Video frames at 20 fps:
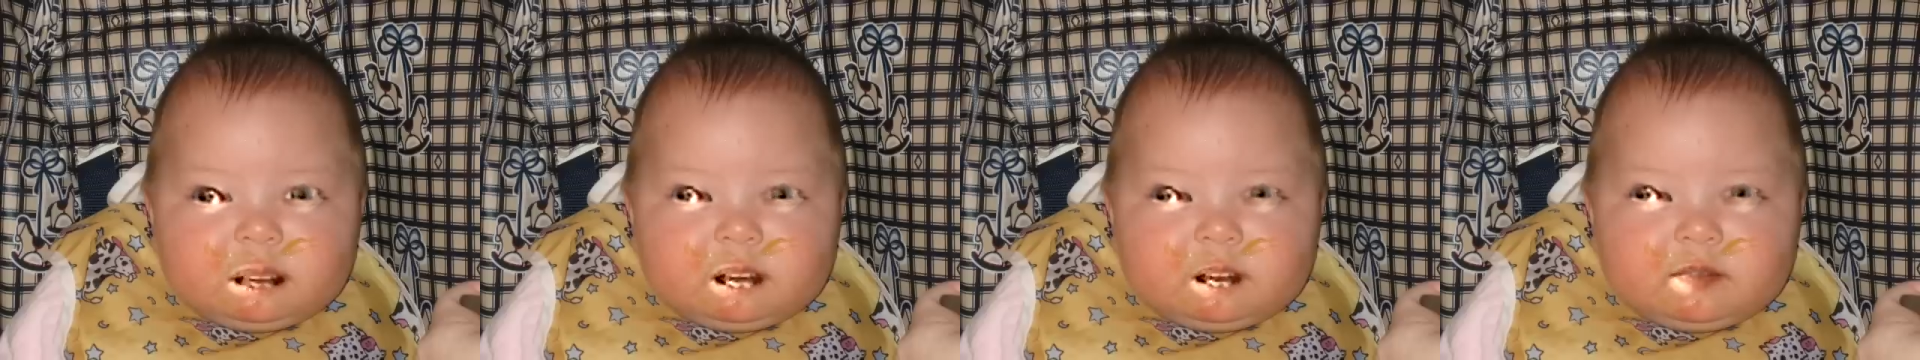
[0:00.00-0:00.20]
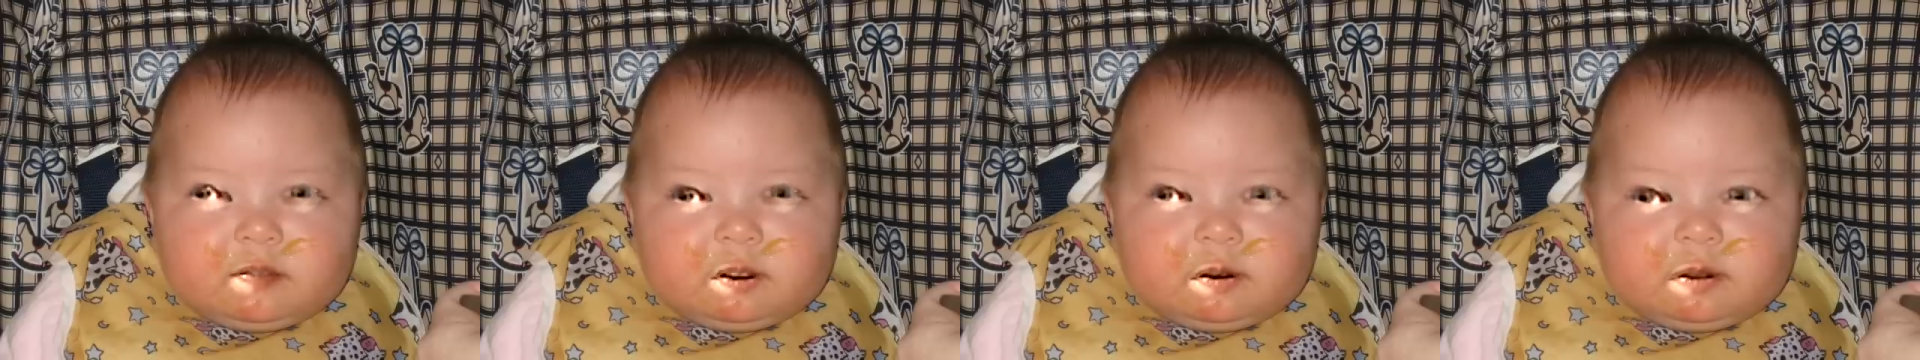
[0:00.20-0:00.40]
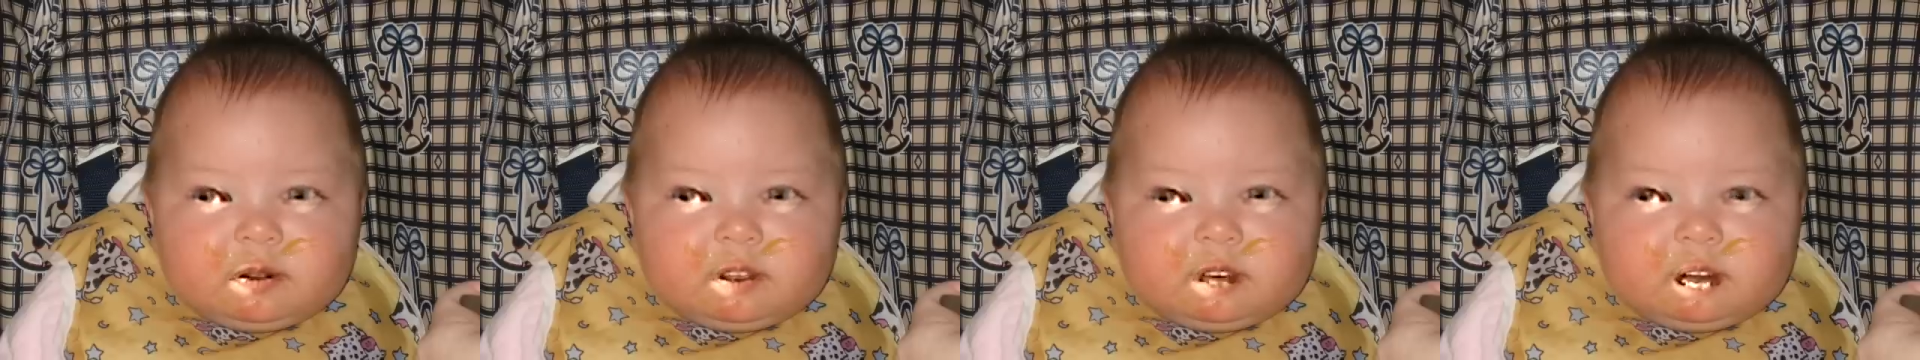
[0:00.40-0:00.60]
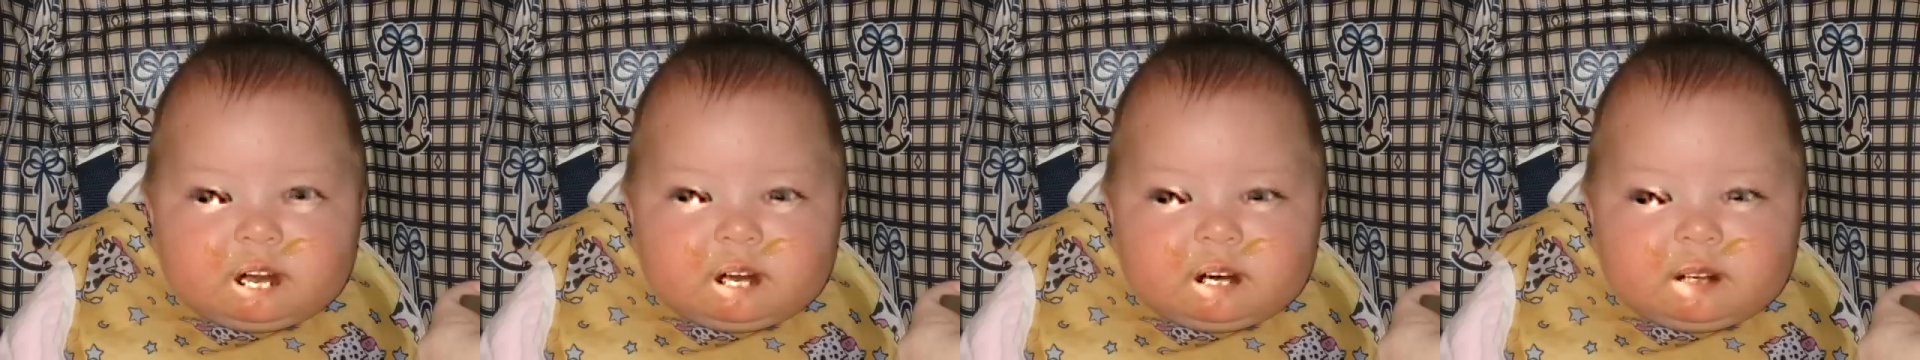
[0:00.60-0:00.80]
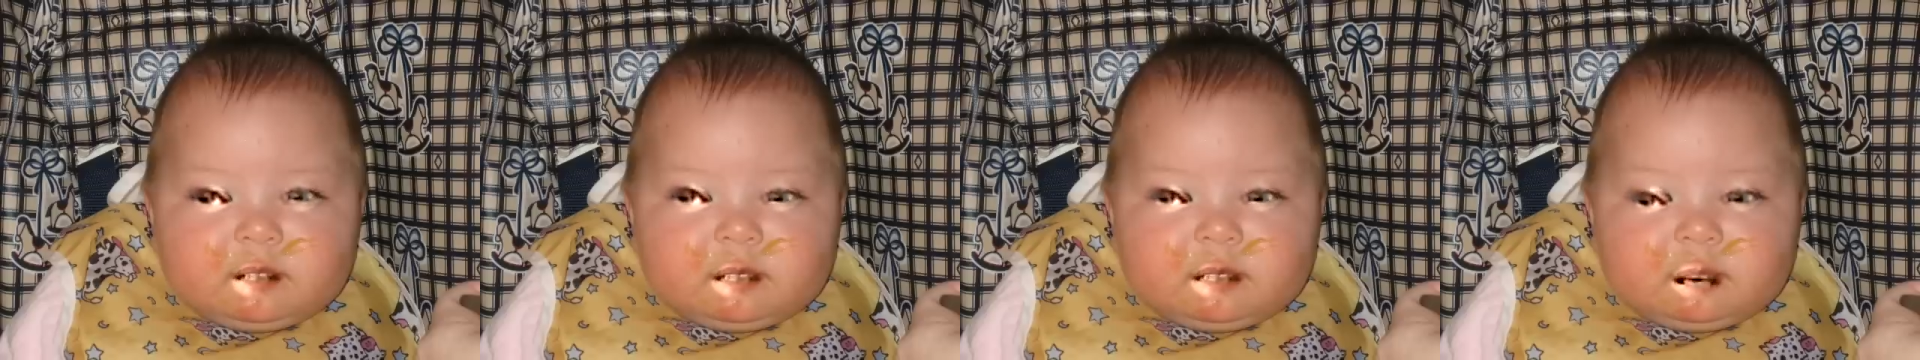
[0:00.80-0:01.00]
If you
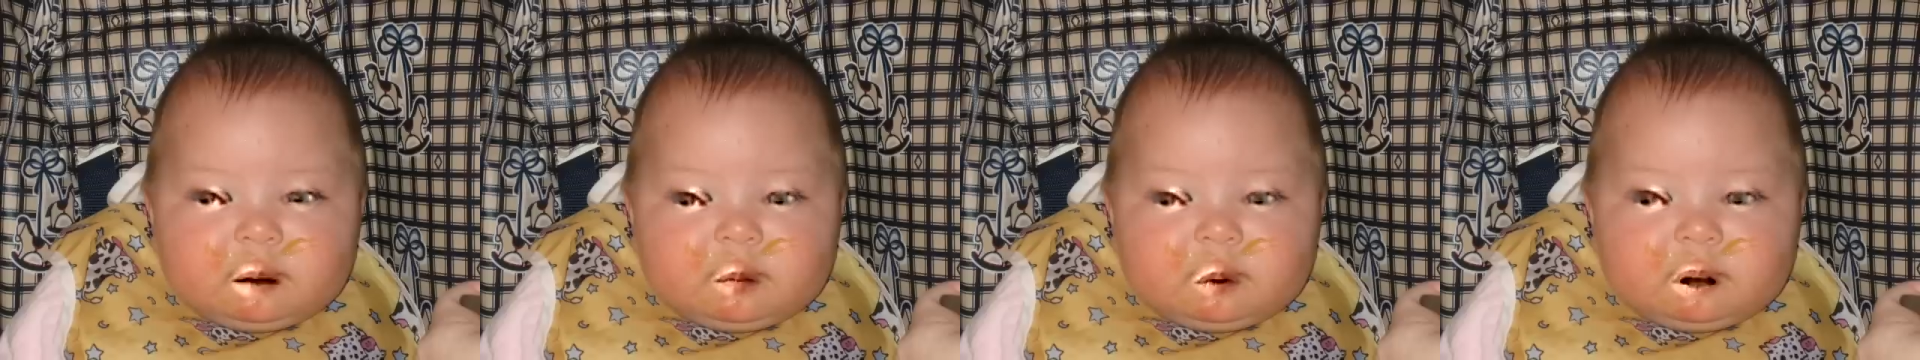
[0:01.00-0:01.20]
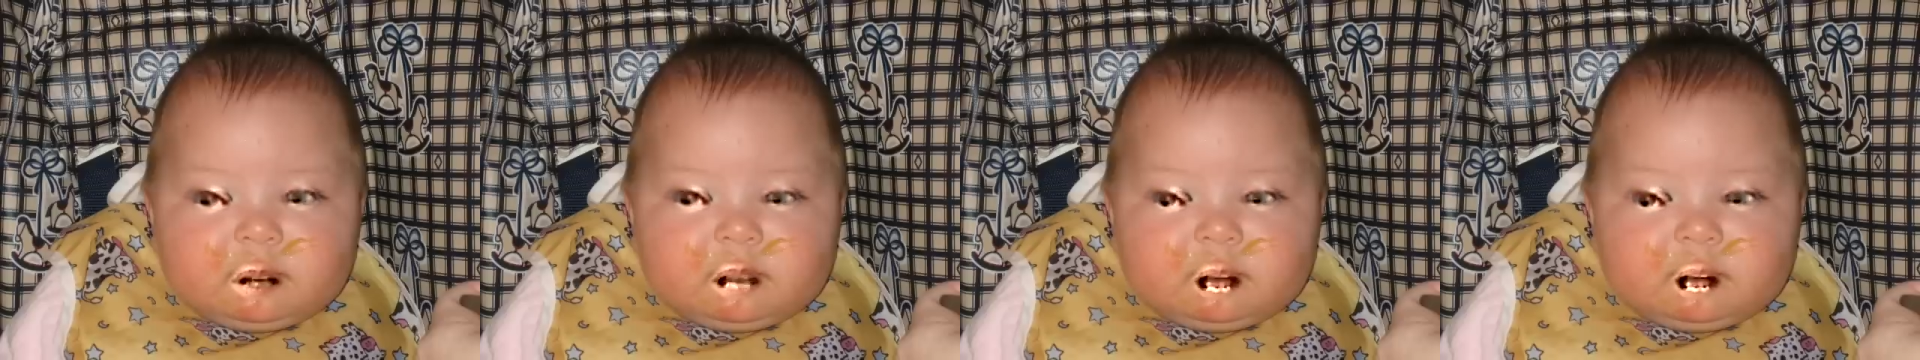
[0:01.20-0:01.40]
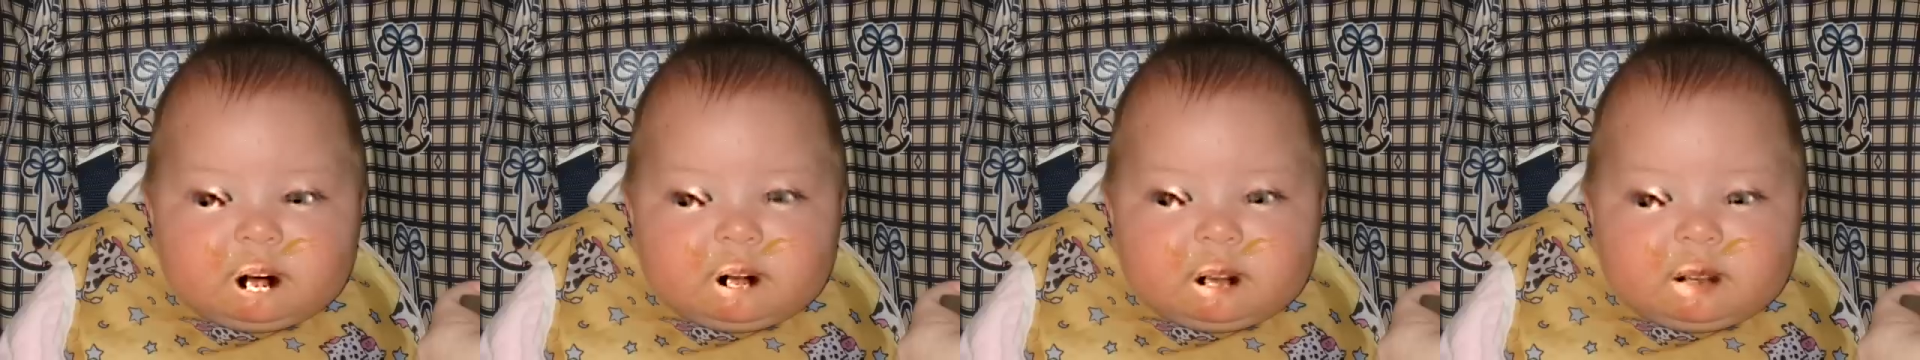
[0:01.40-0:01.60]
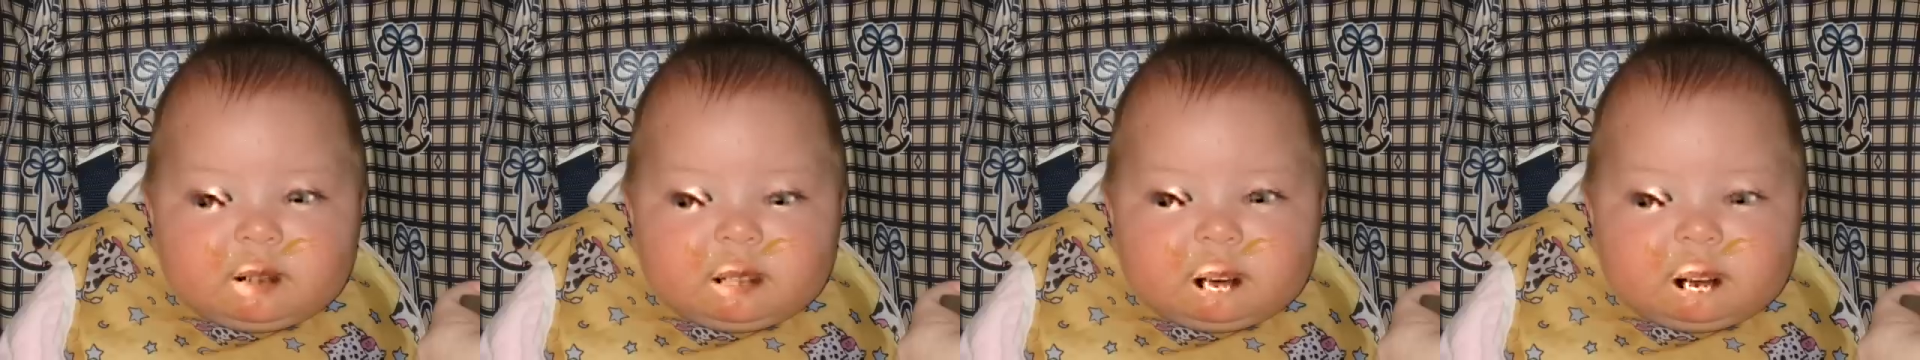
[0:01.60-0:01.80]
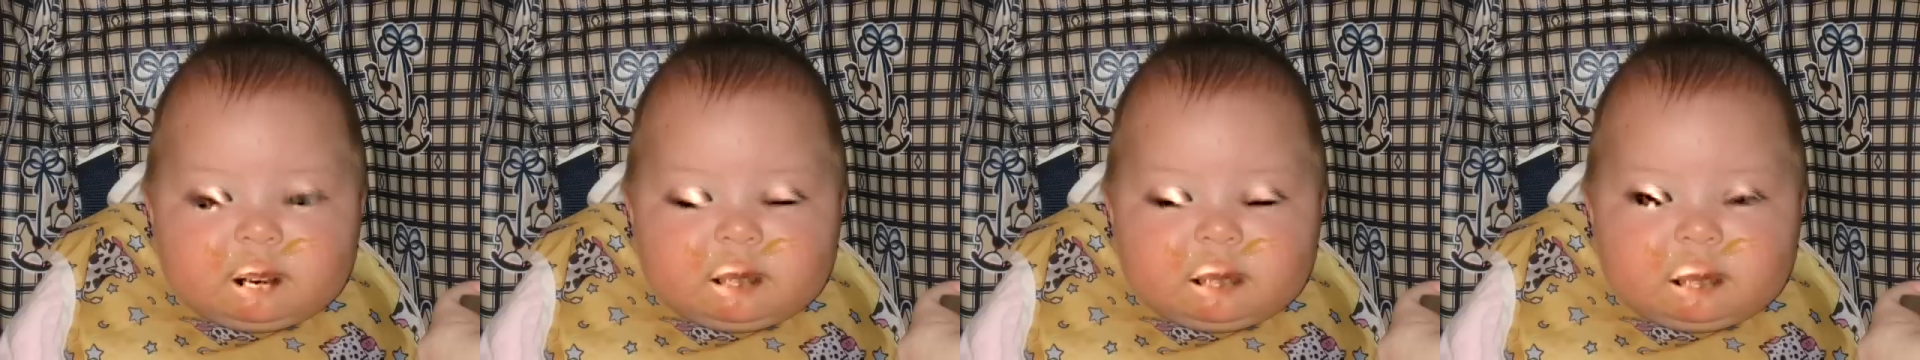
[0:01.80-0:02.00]
think someone
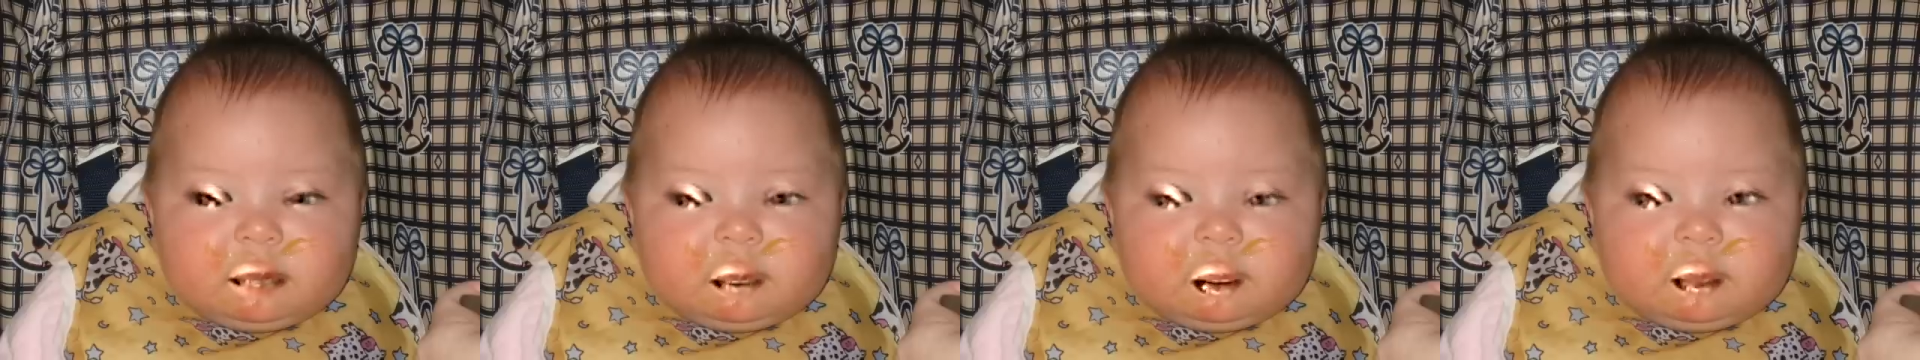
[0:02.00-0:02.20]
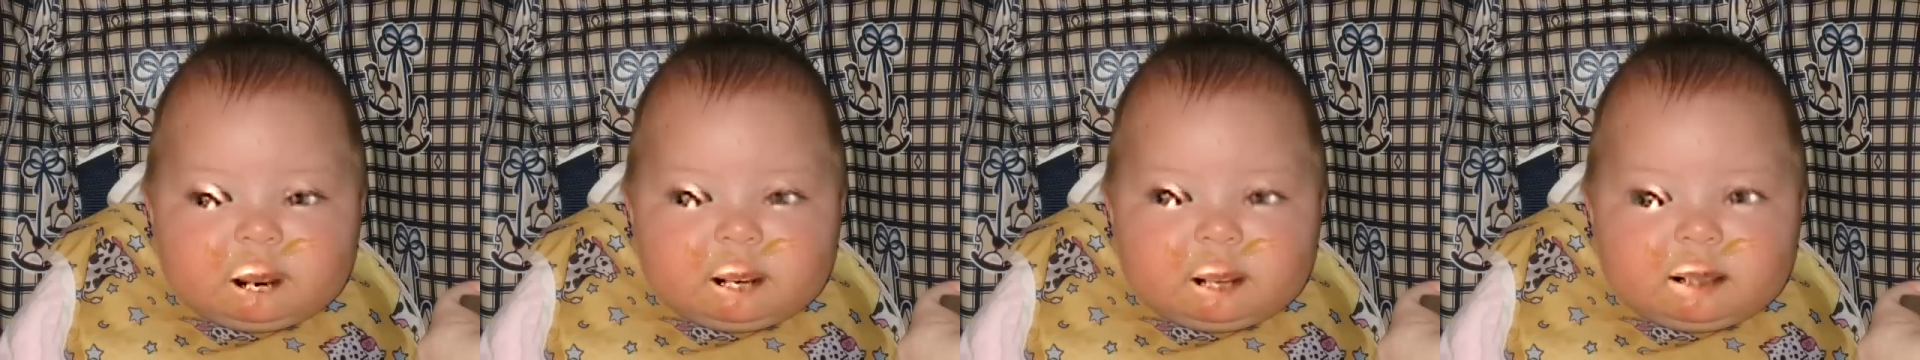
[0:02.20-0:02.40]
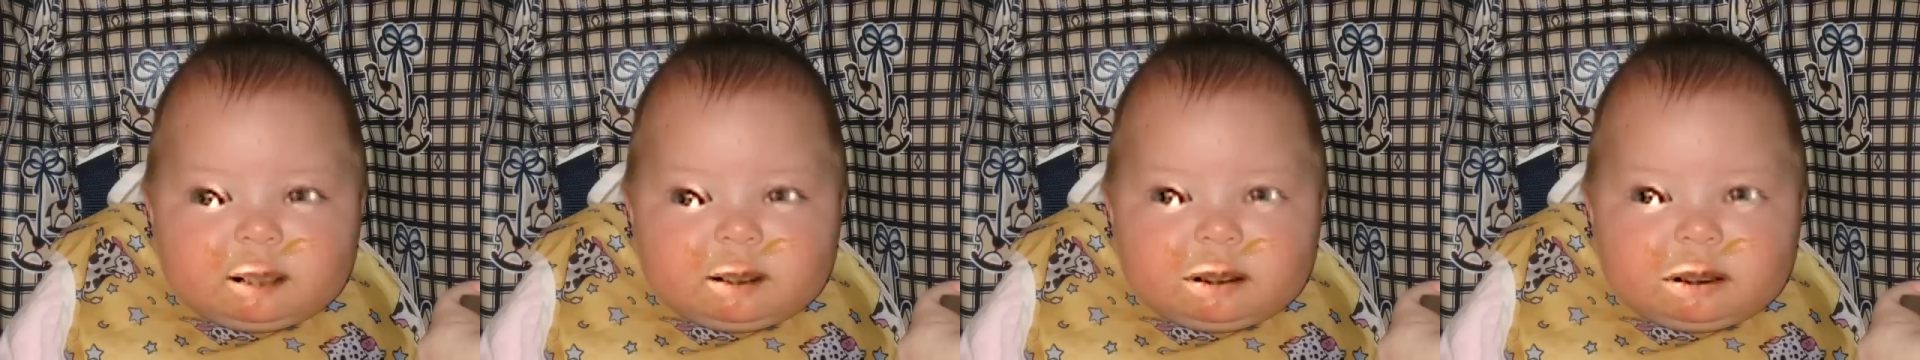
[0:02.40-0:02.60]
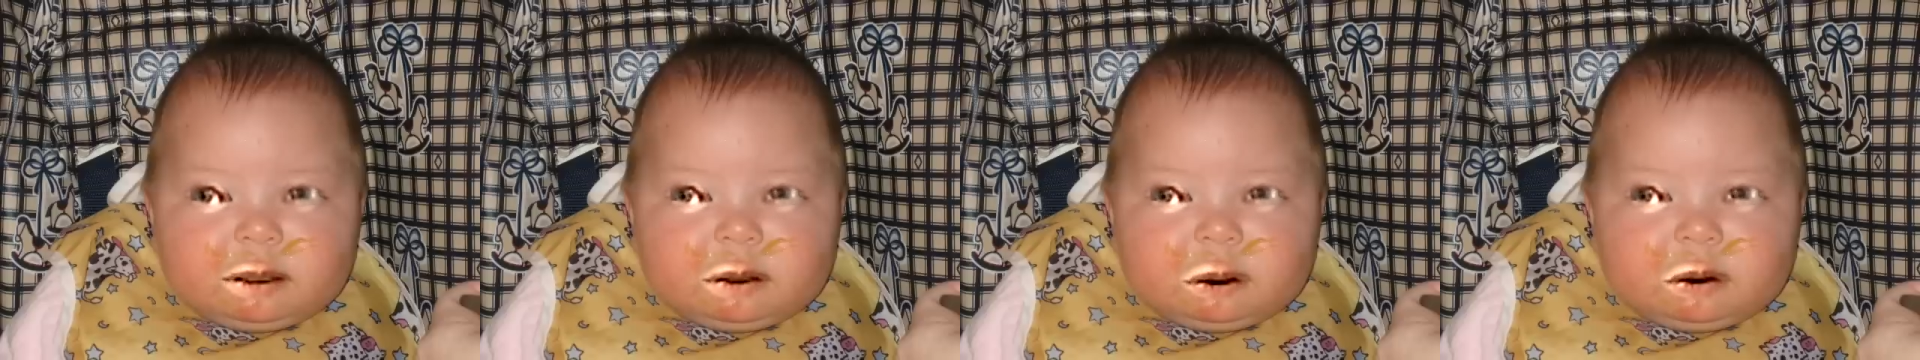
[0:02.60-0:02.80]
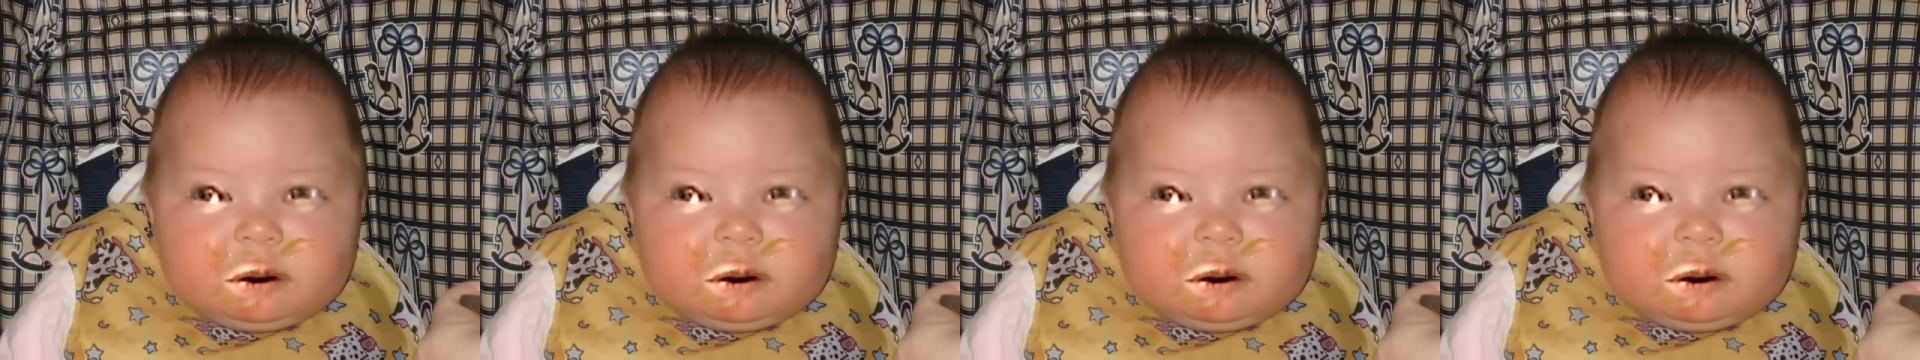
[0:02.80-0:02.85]
else has done it